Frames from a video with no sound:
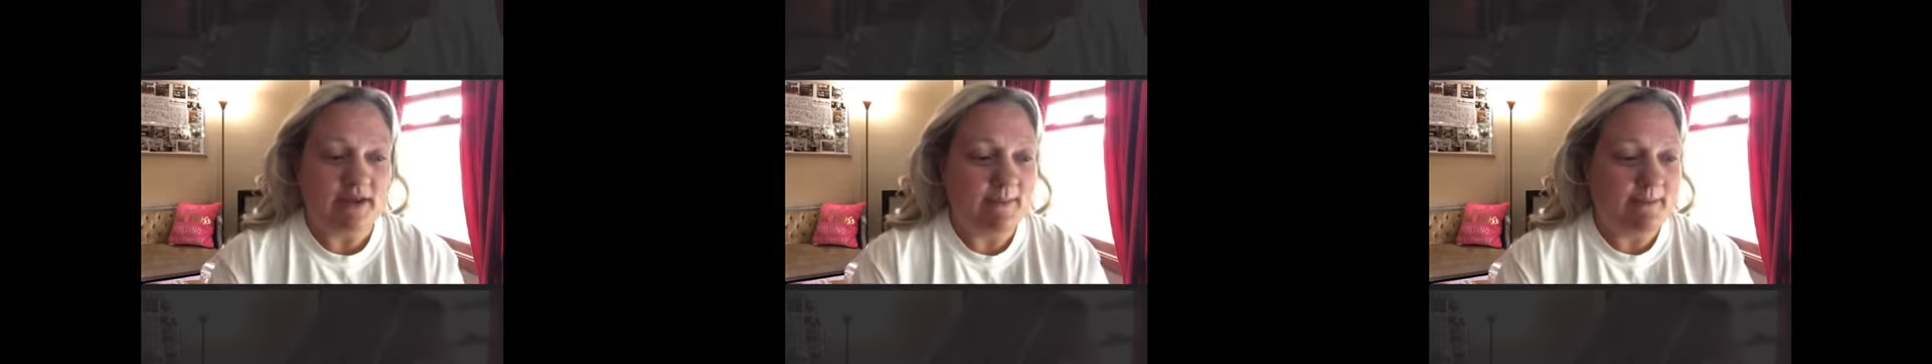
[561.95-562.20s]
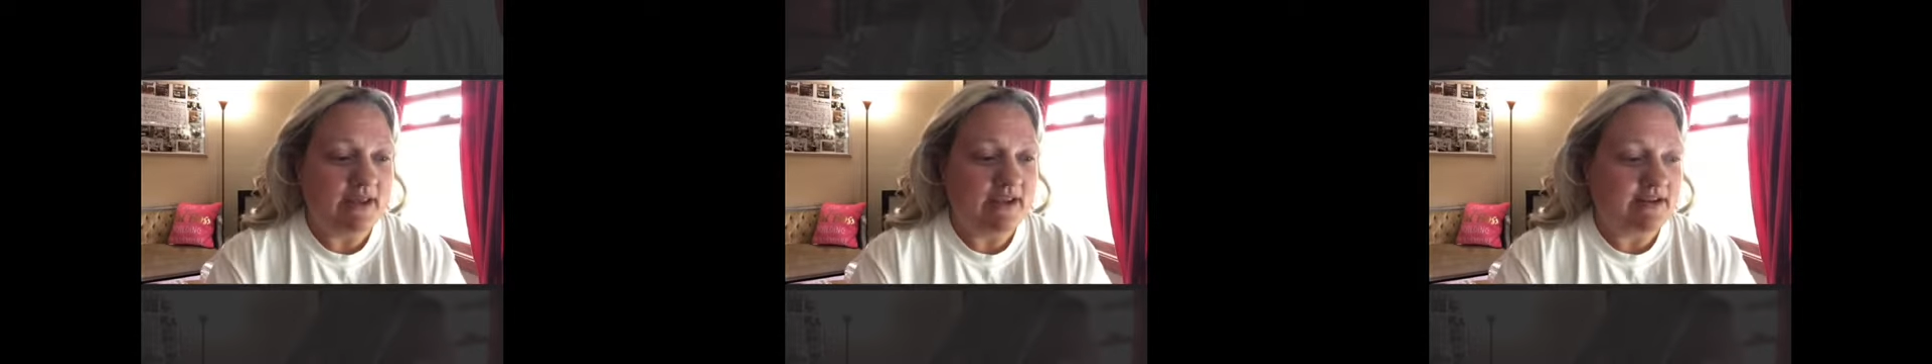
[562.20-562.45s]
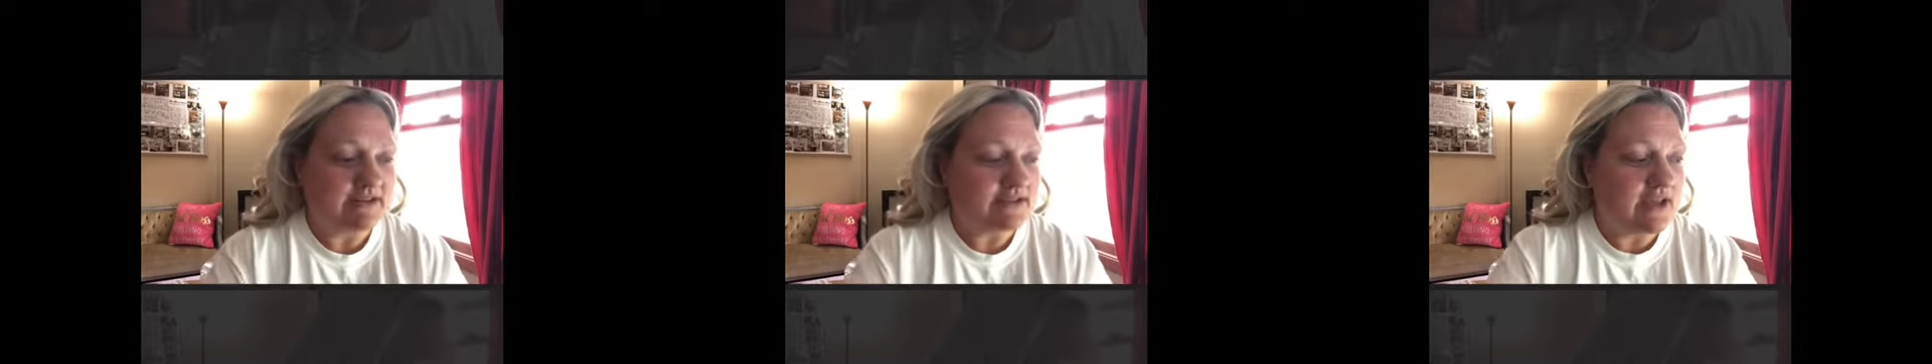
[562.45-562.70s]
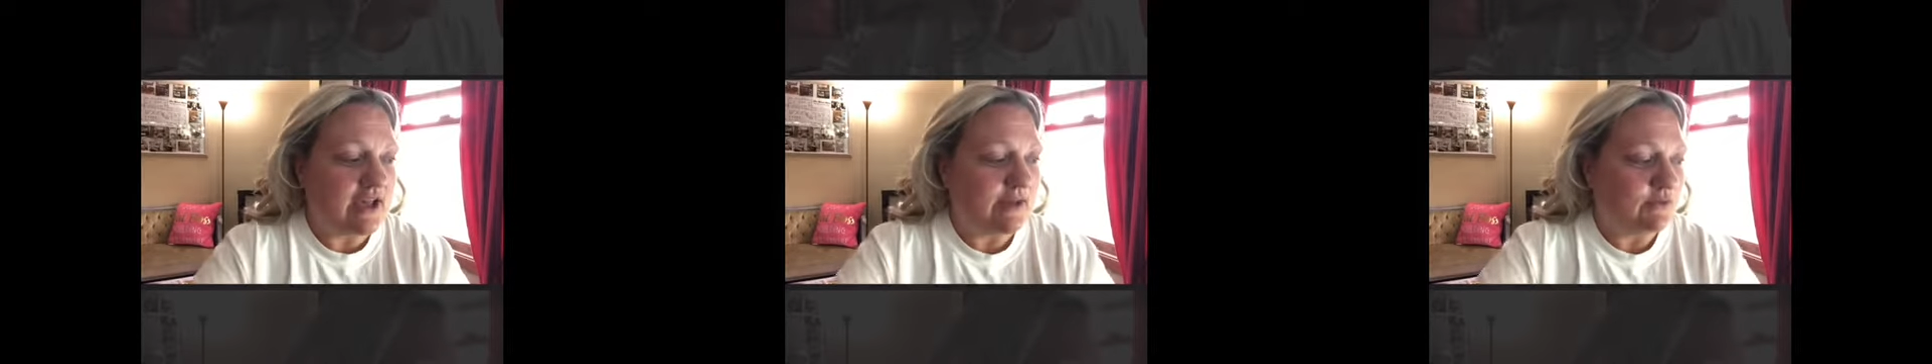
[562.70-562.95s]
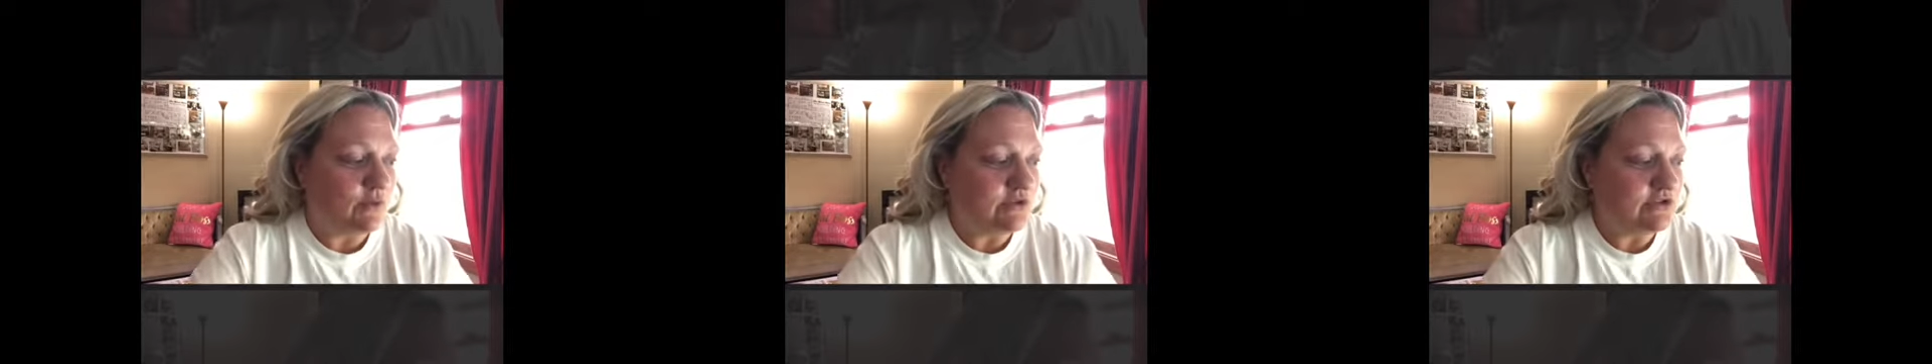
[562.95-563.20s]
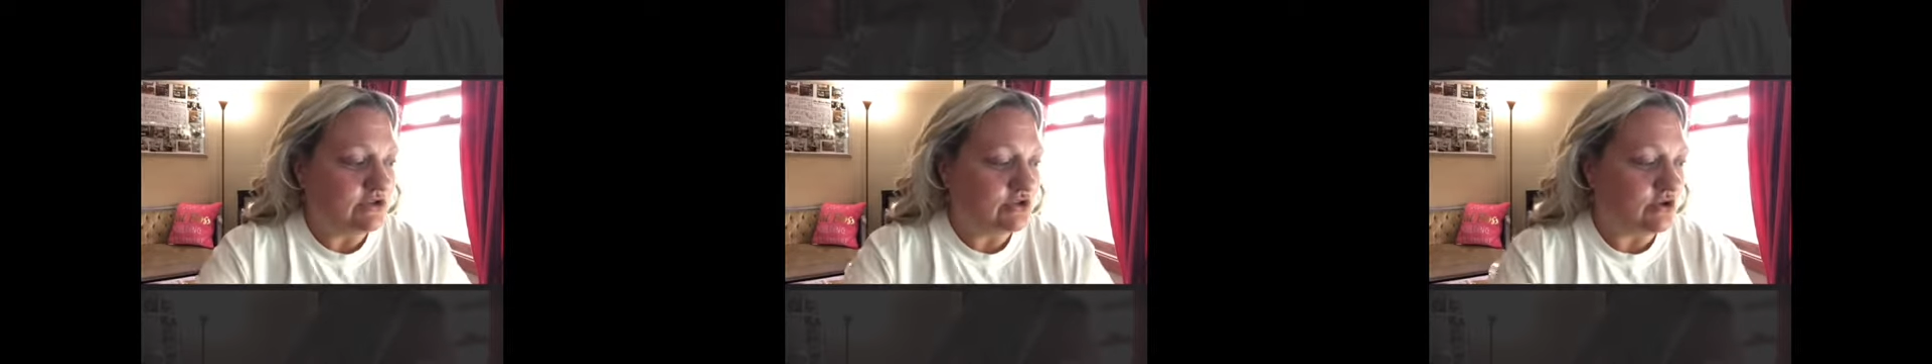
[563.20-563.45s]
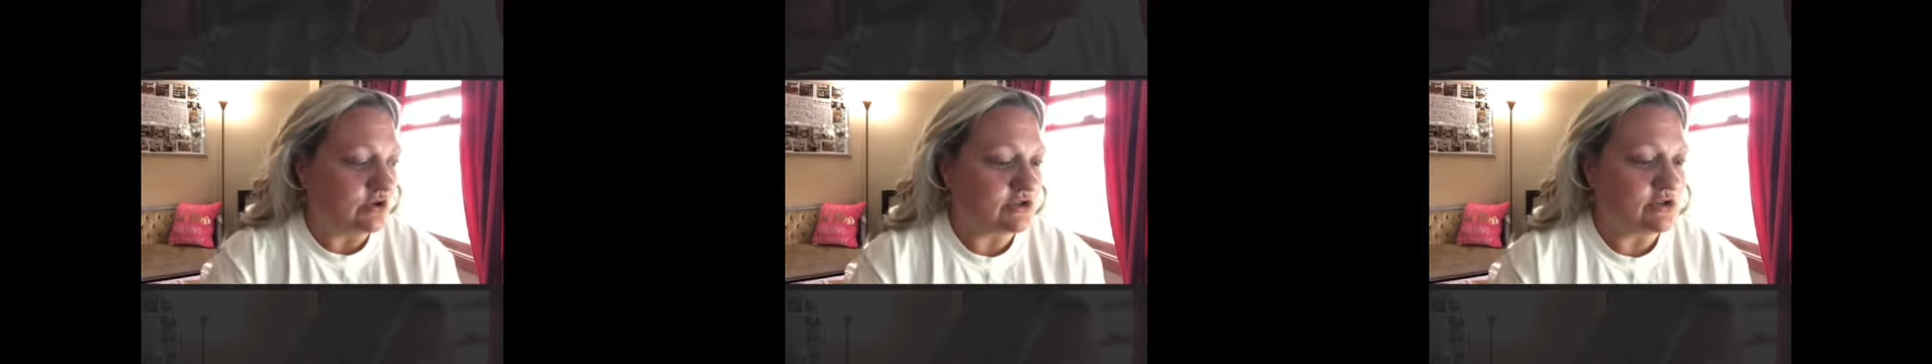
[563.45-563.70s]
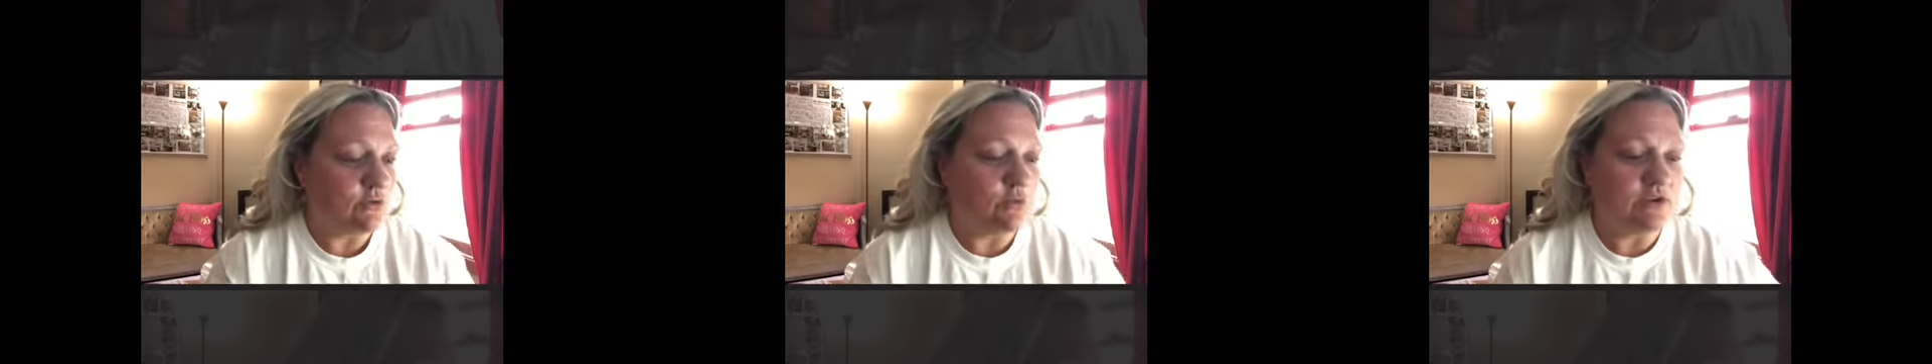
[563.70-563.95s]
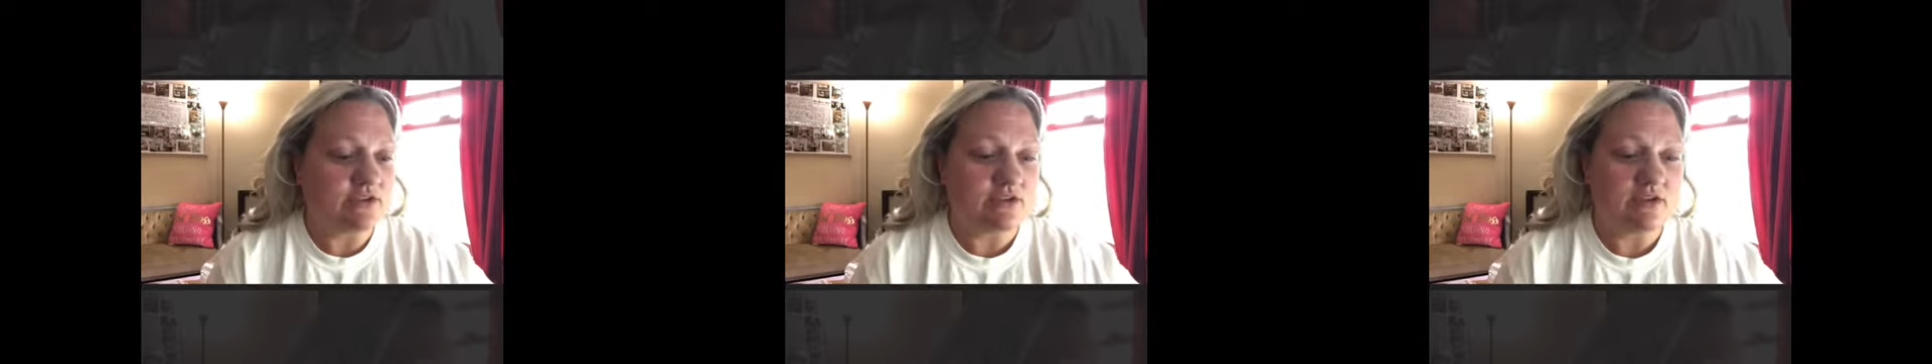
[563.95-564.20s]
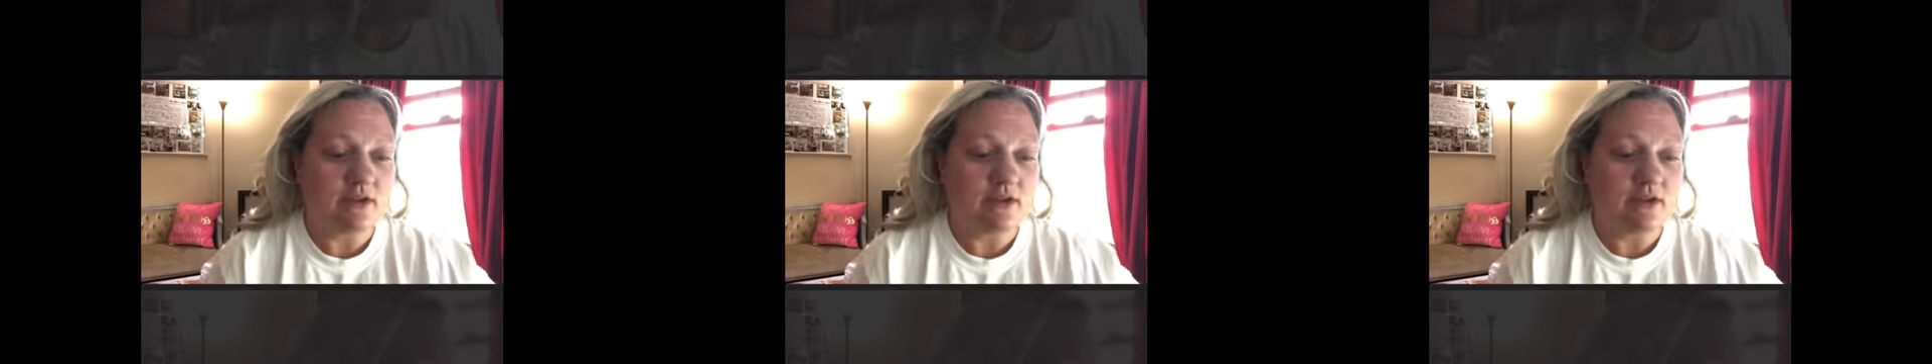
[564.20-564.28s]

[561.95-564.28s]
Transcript: but I'm going to start with